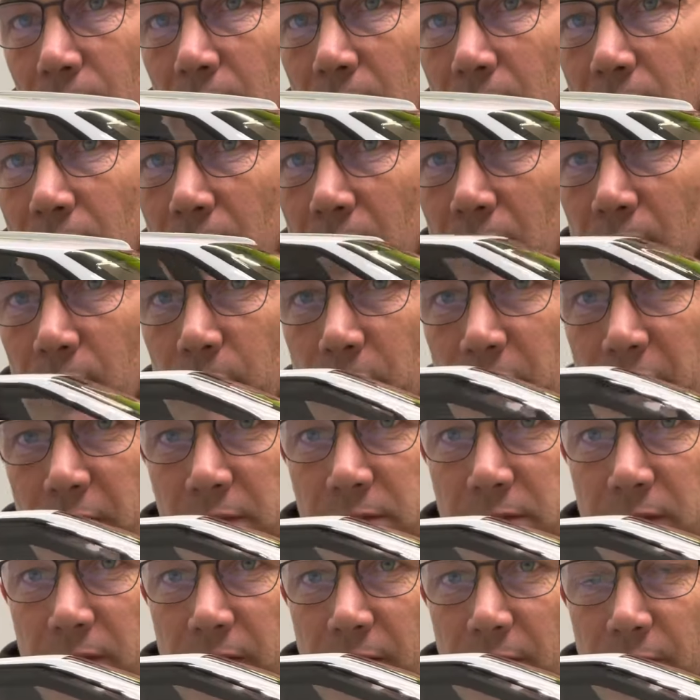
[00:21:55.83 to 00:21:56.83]
but
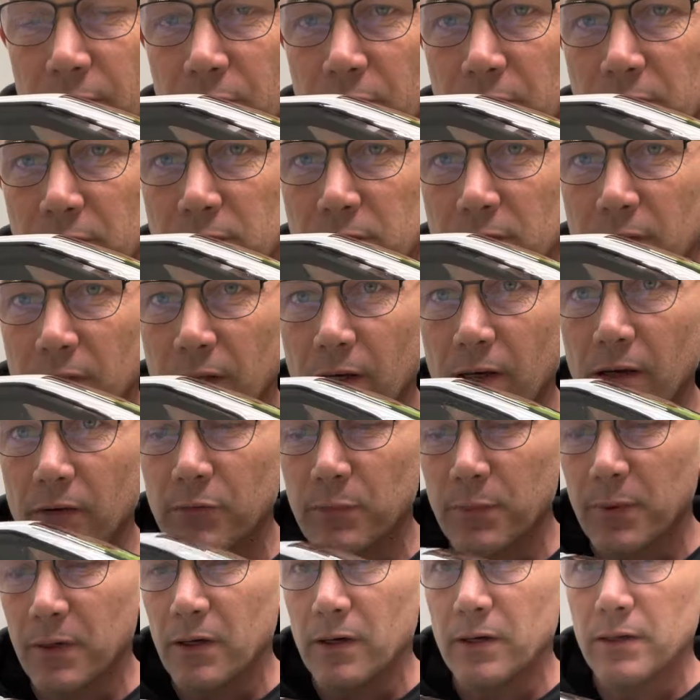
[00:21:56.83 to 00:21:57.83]
it's a difference
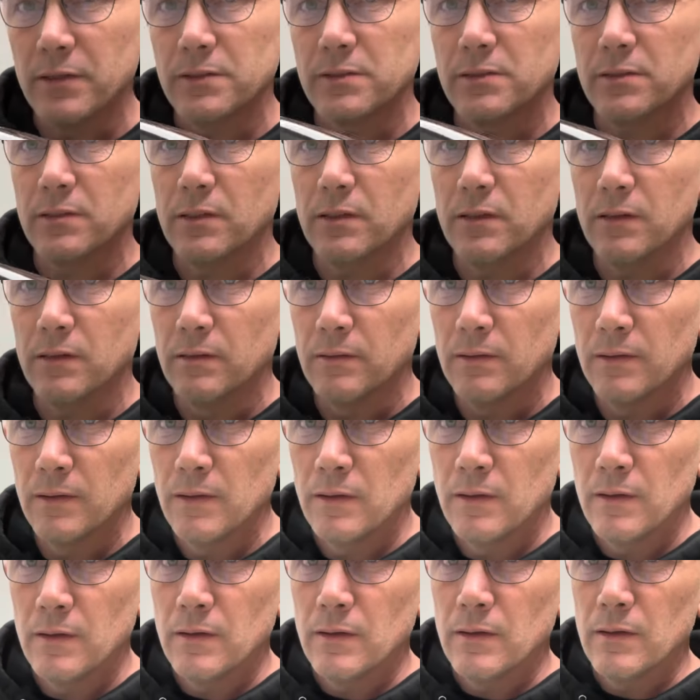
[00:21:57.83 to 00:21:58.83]
enough because the
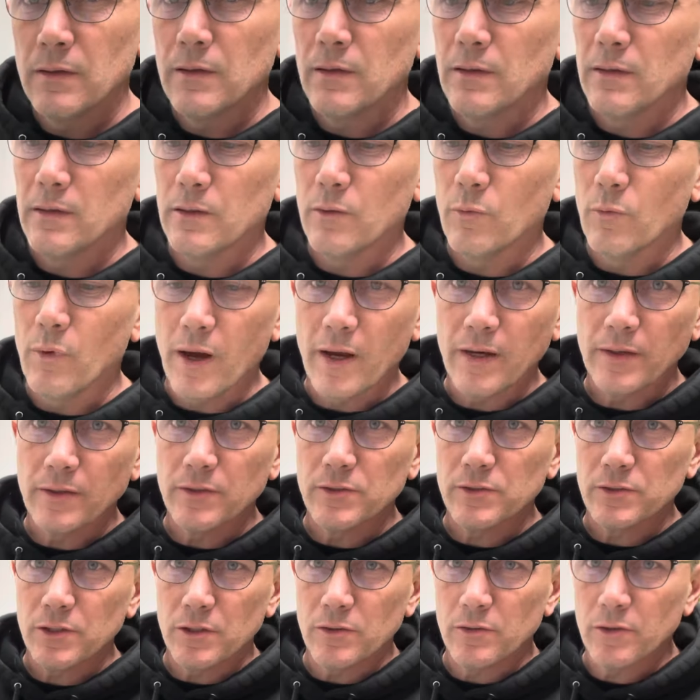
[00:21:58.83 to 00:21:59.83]
white and
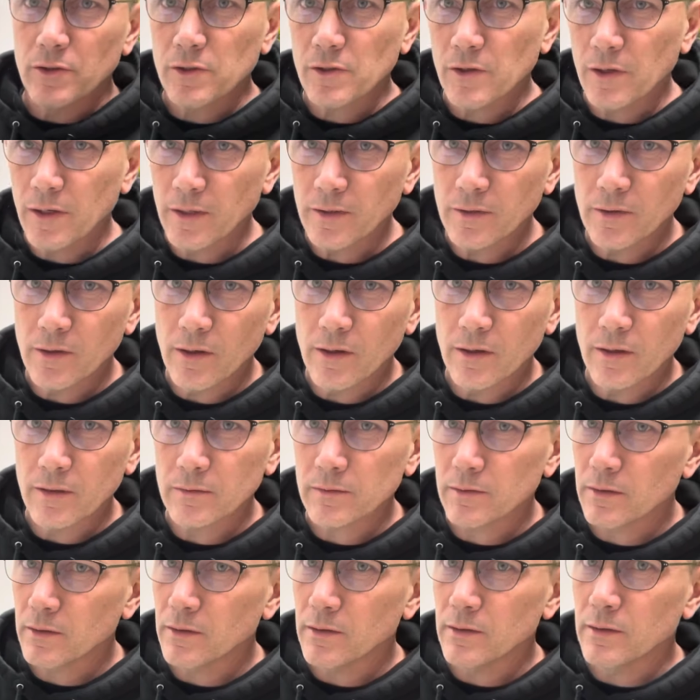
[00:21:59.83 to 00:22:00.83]
this guru green do not
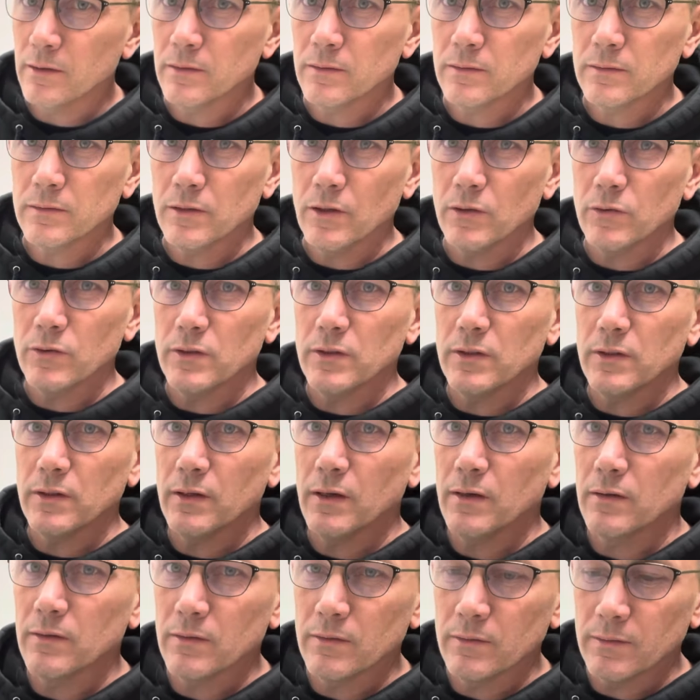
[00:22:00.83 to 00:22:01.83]
go good
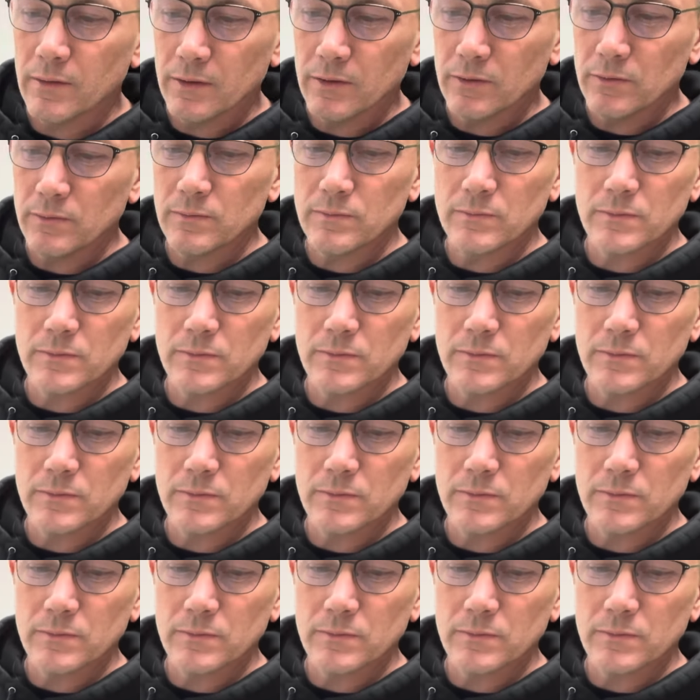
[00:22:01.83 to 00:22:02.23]
together. They